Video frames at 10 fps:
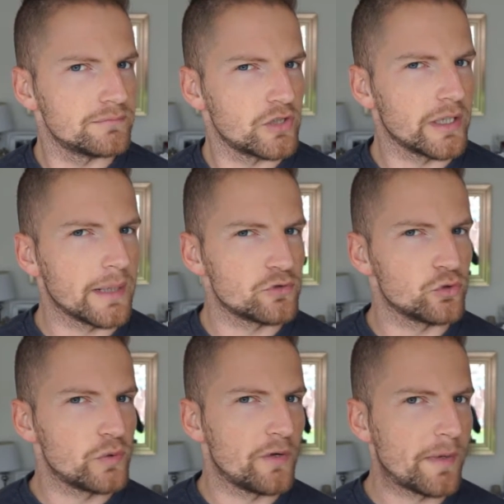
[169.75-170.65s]
Signing up to
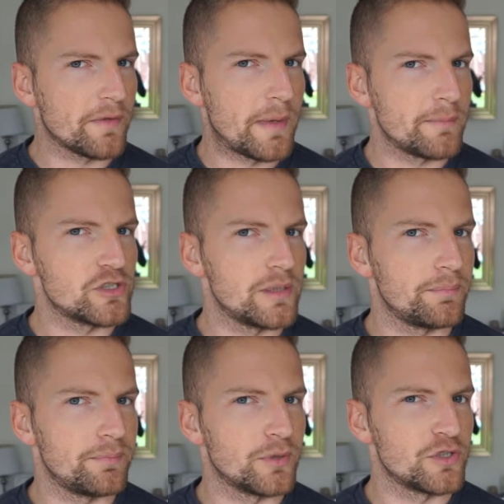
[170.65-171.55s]
a 12-month
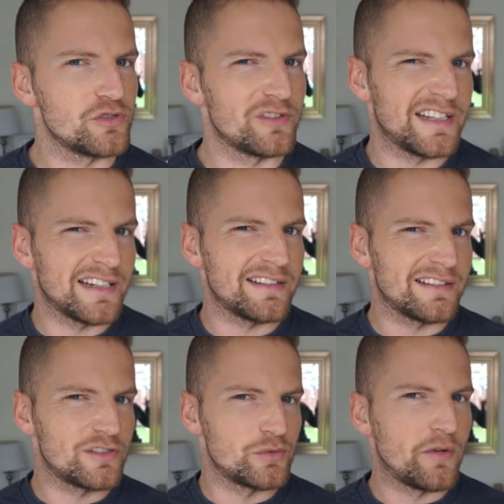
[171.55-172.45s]
membership because you think
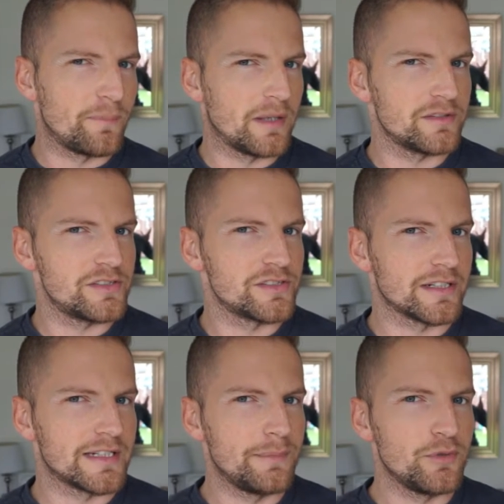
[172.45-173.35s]
for 12 months is
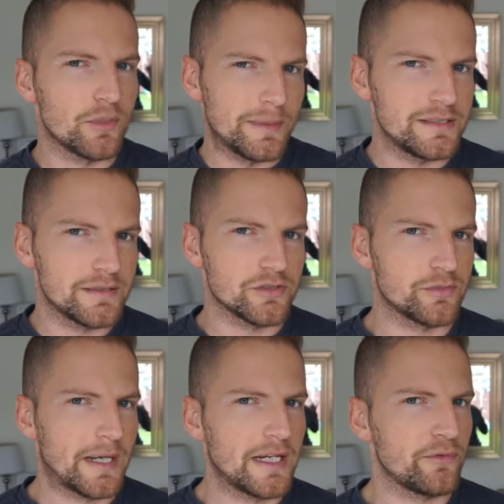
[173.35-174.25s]
going to keep you committed because
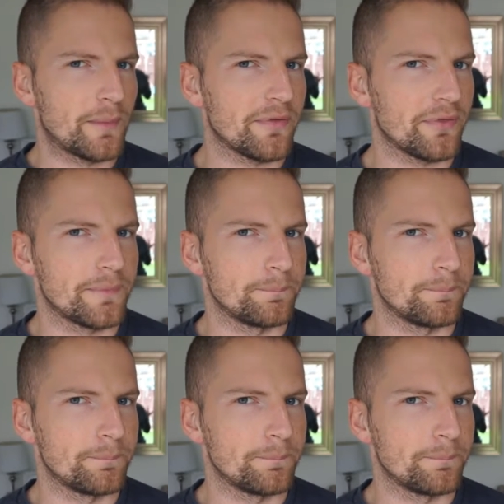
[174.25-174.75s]
you're paying every month?